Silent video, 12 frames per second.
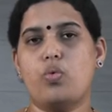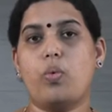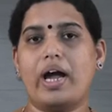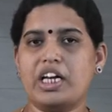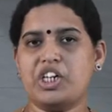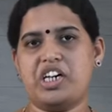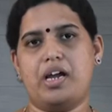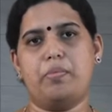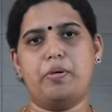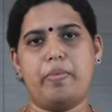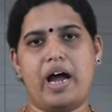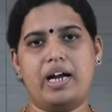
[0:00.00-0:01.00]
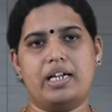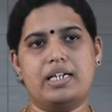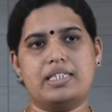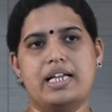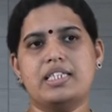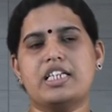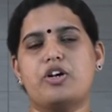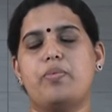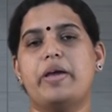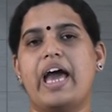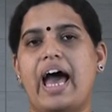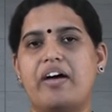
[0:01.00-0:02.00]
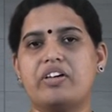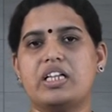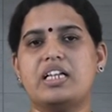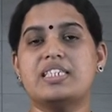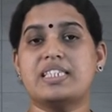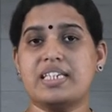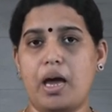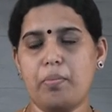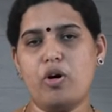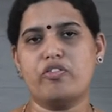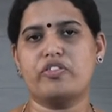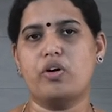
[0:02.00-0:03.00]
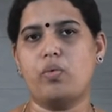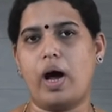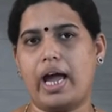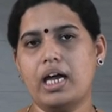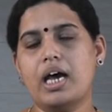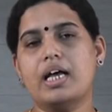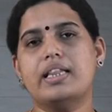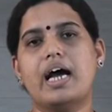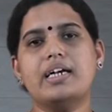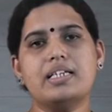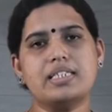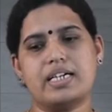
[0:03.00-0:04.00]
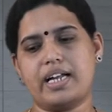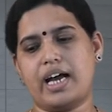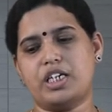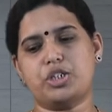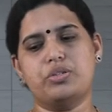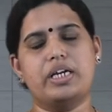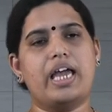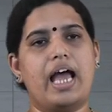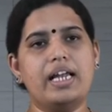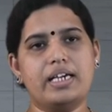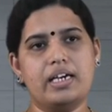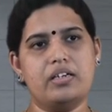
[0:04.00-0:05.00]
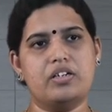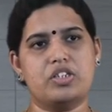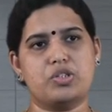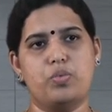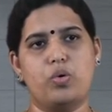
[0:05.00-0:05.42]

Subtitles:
Y-shaped band, in the sense, it will be having the stem of the Y that is attached to the calcaneus